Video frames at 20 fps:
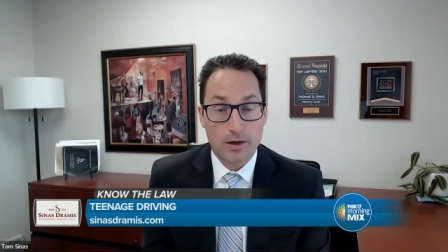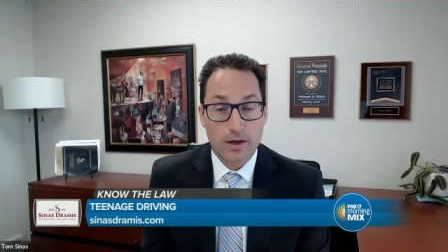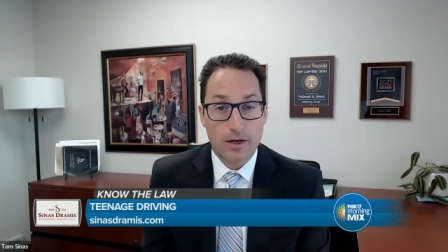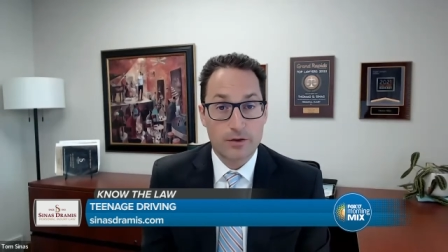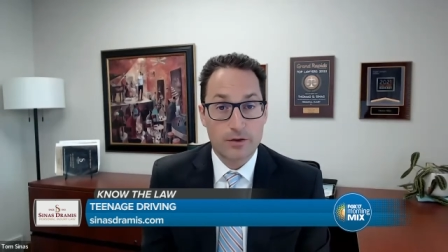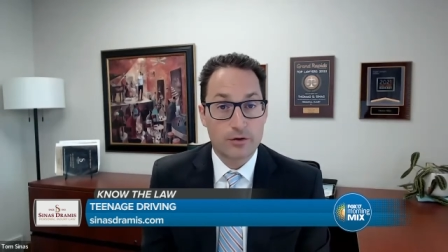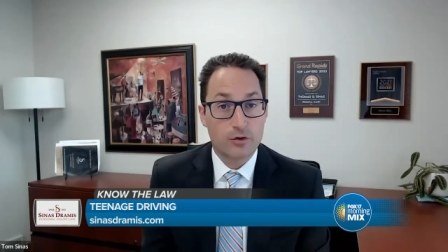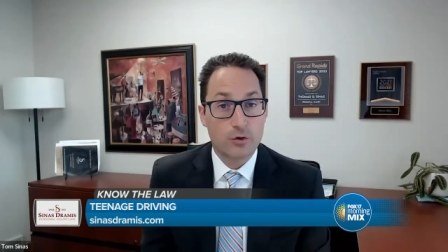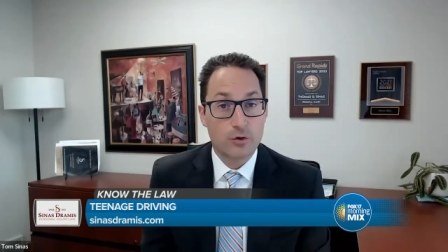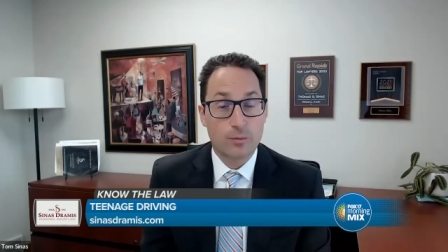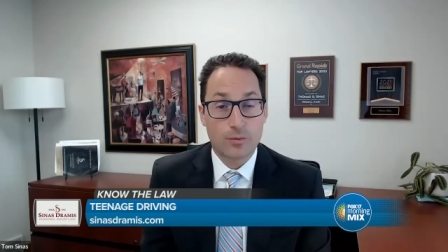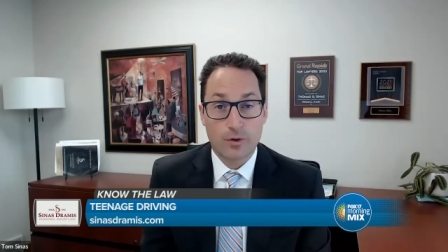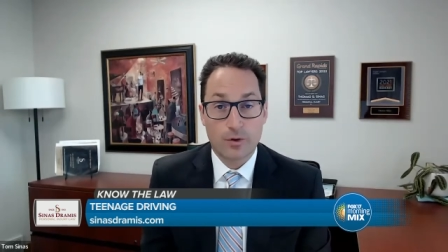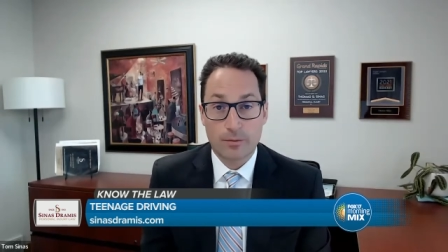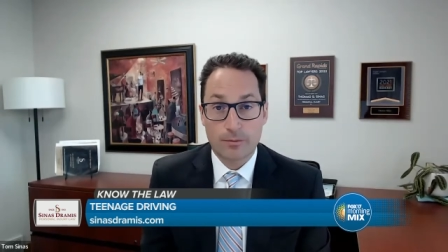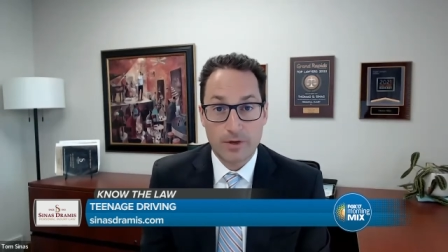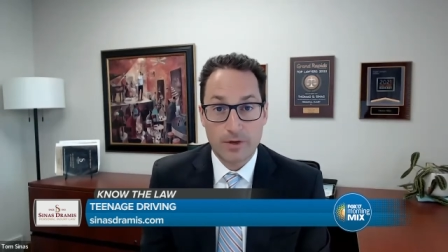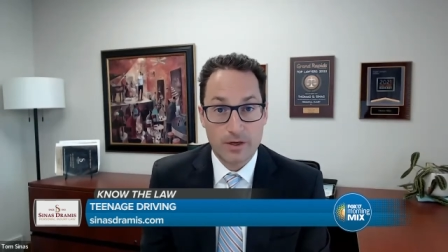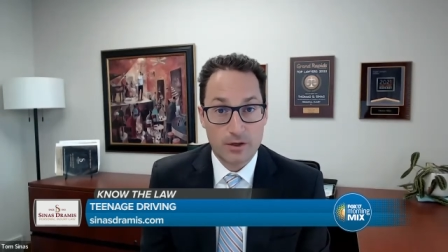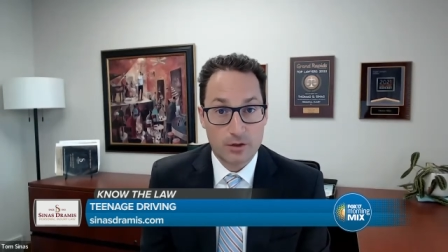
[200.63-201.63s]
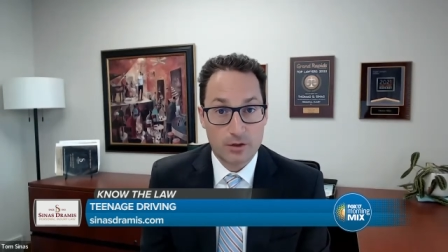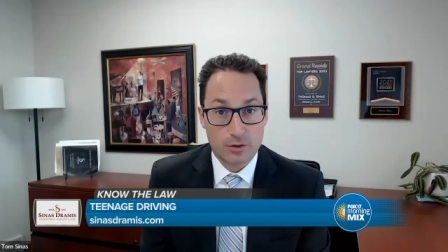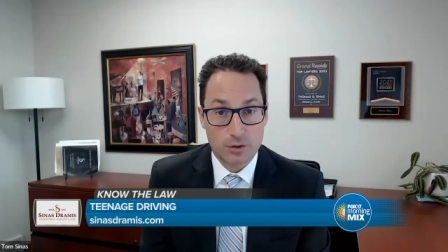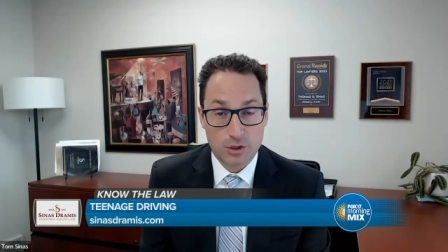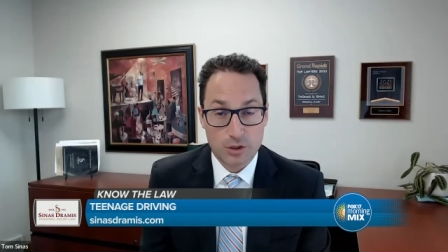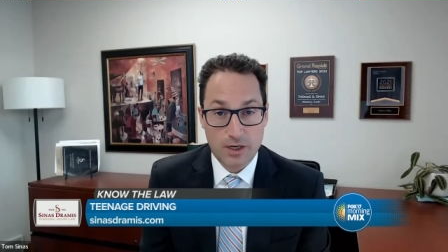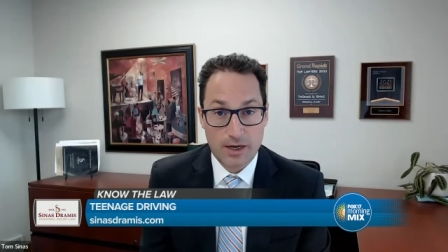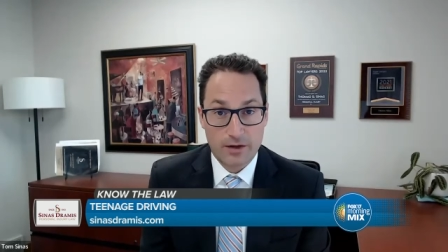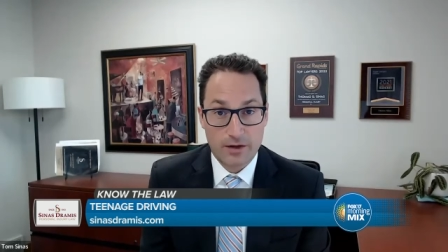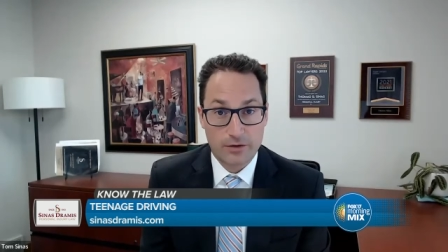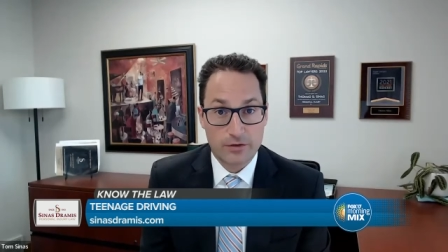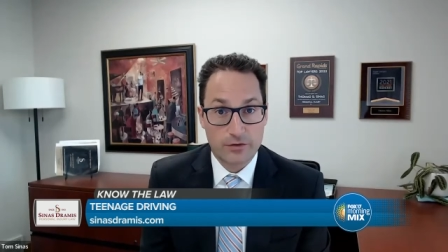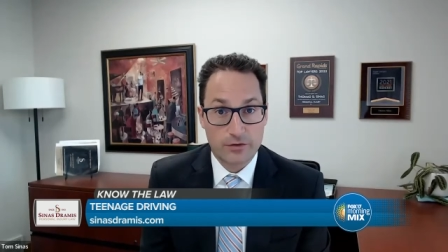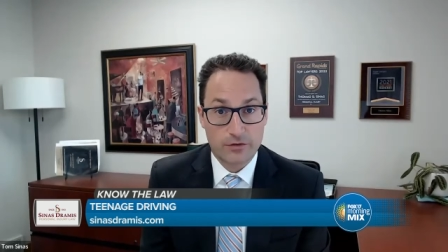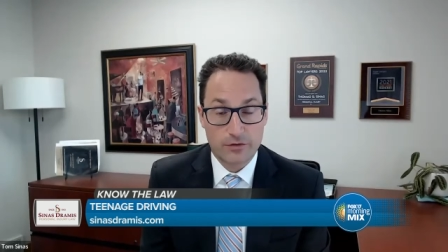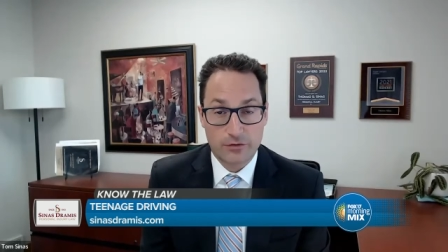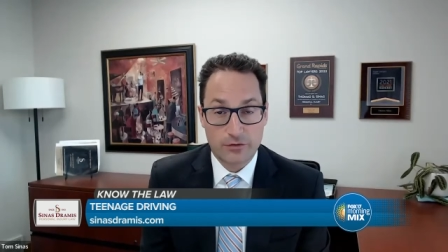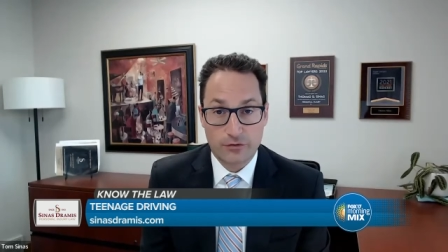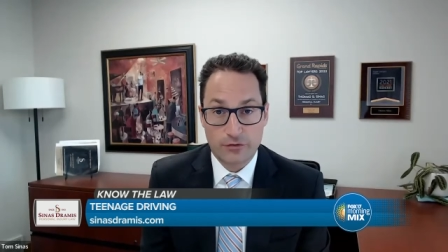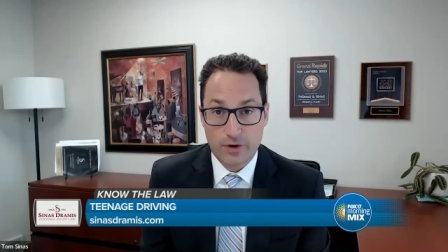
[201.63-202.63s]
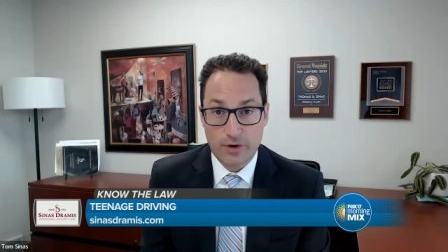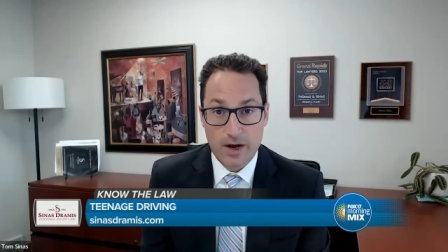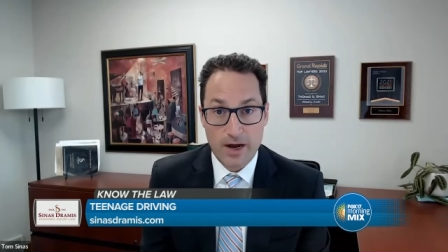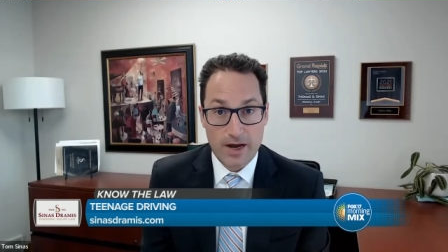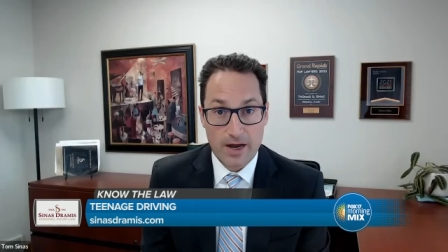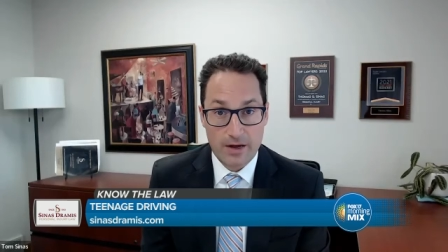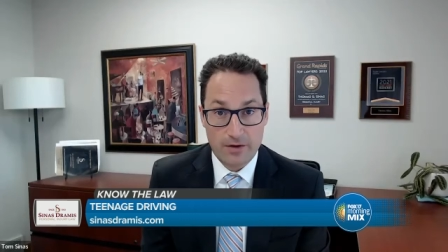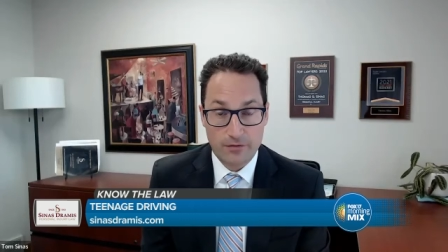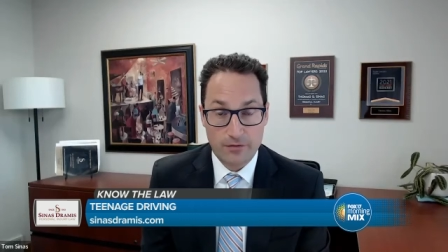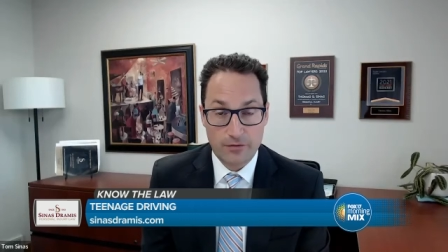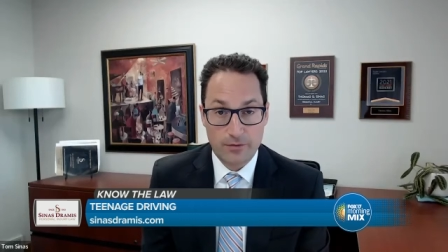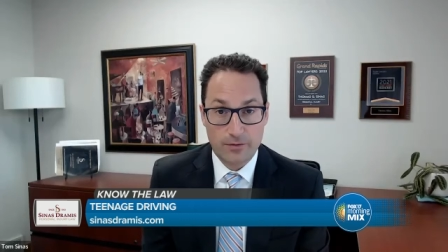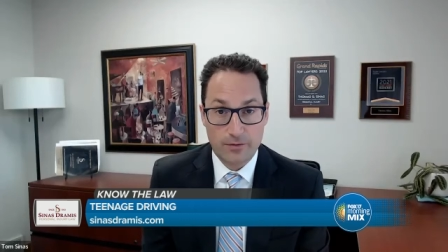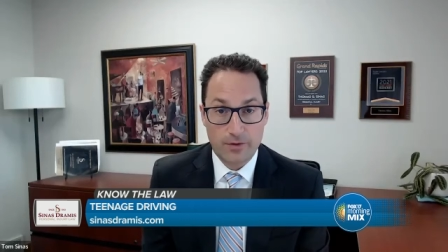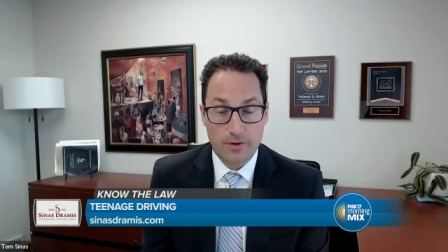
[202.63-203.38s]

and you permit your child to drive,